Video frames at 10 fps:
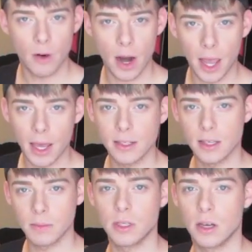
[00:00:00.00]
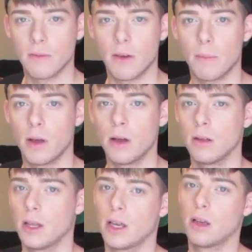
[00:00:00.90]
Friday. Some stuff I
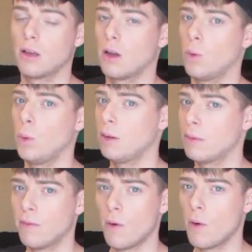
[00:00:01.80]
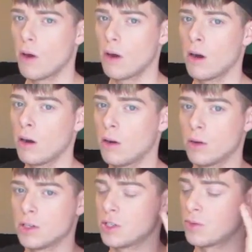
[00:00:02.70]
bought like a week before
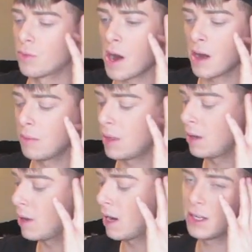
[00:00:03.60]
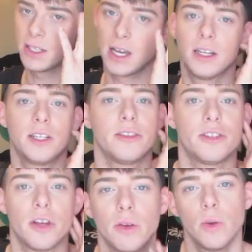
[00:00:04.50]
or just randomly, but I decided to
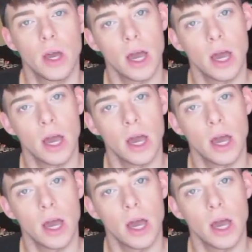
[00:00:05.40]
show you